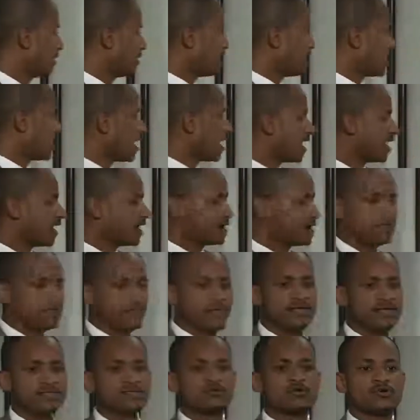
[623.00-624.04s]
Al
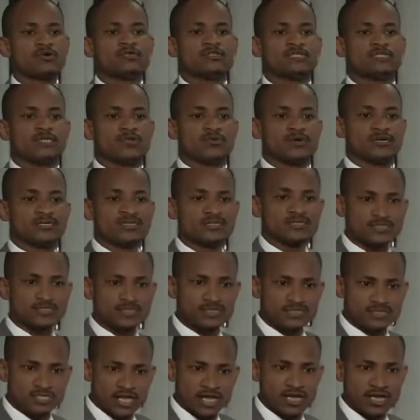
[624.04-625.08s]
means continuous
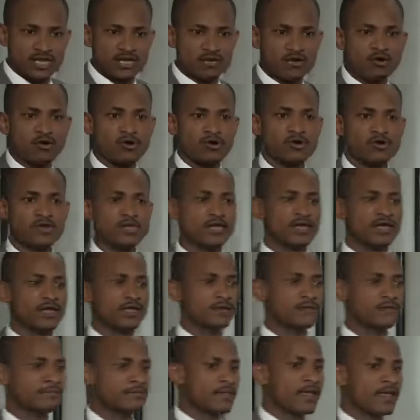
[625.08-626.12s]
chain, or the
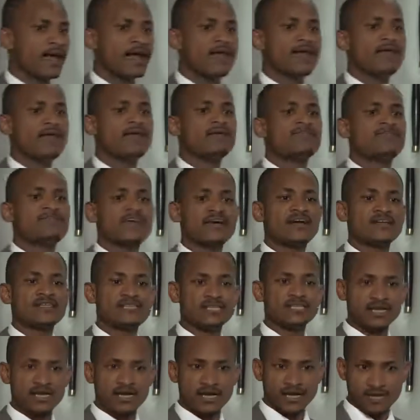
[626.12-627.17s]

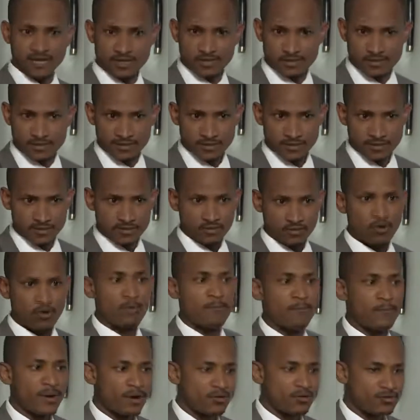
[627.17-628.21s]
aliphatic
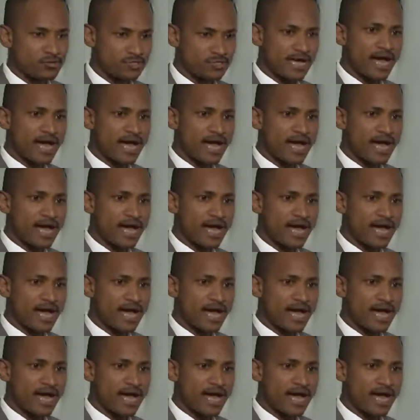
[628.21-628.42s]
compounds.